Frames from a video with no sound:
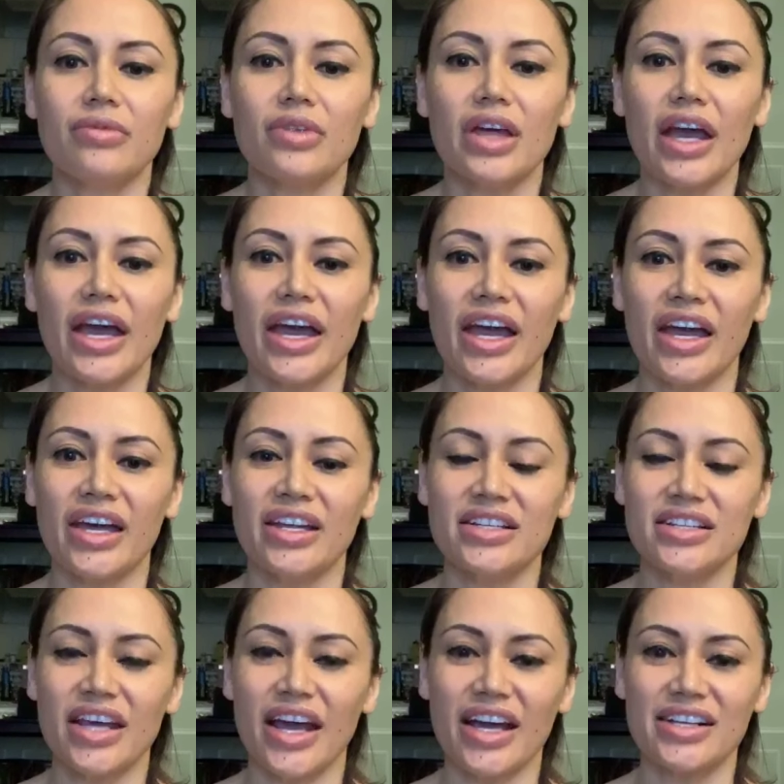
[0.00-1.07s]
And
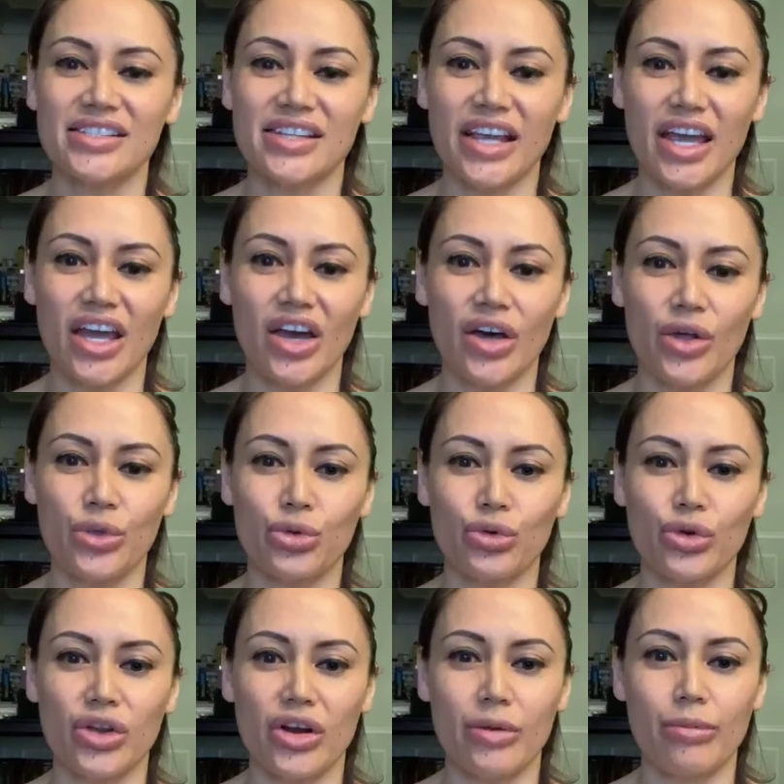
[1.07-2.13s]
exhale through
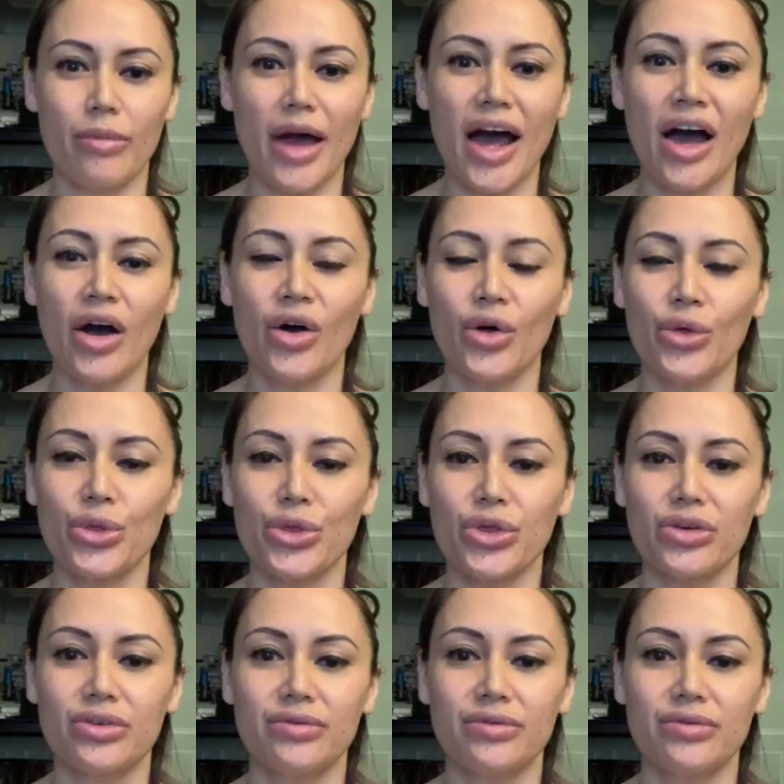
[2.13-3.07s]
your mouth.